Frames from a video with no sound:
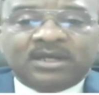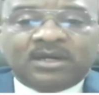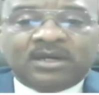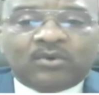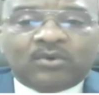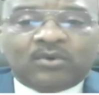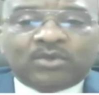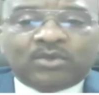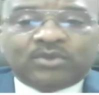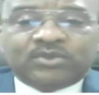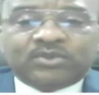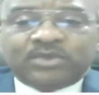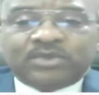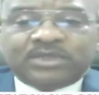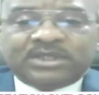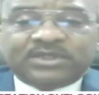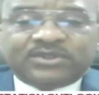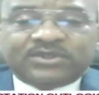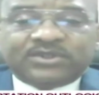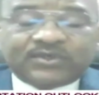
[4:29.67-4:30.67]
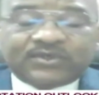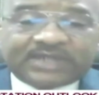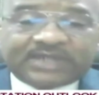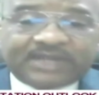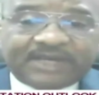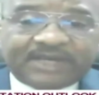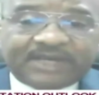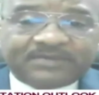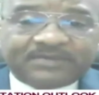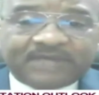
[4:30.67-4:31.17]
What is just
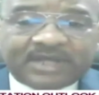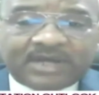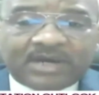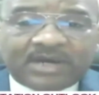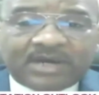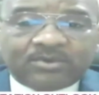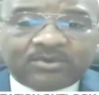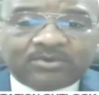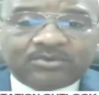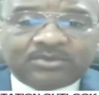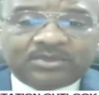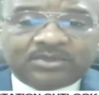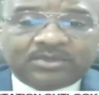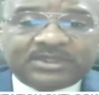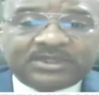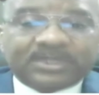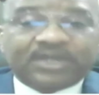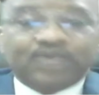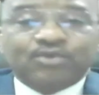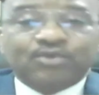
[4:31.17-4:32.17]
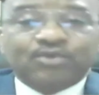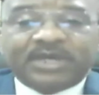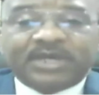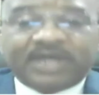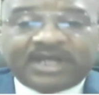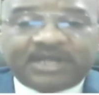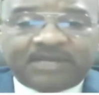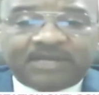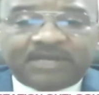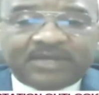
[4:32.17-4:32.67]
left now is the human
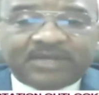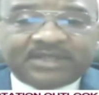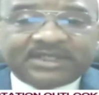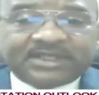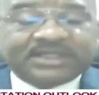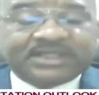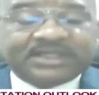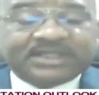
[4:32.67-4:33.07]
elements in